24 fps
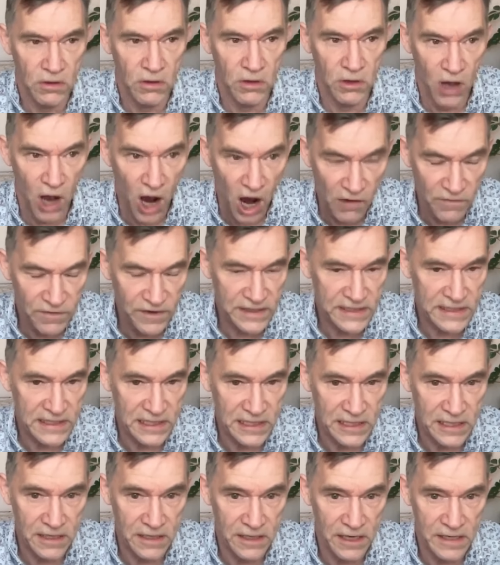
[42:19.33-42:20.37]

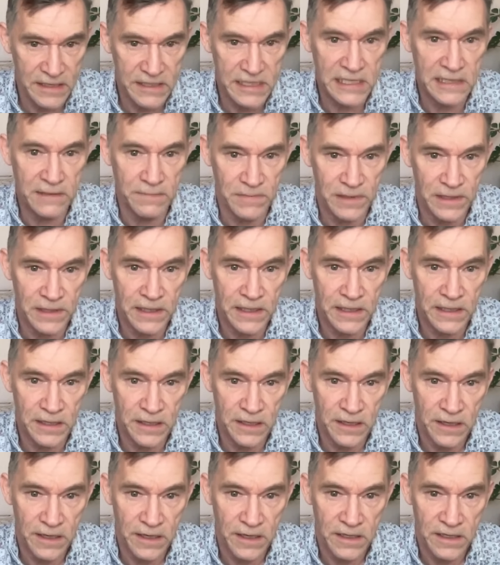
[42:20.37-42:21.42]
obviously a deeply
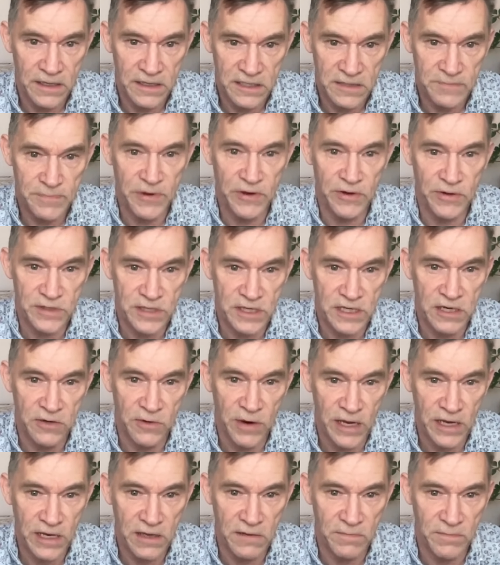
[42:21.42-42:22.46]
spiritually
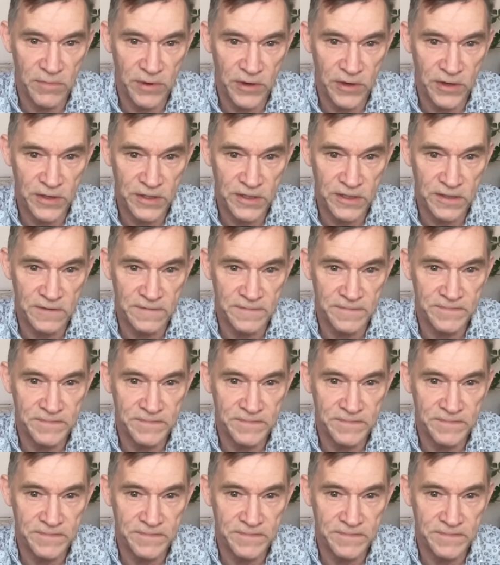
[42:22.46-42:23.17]
awakened person.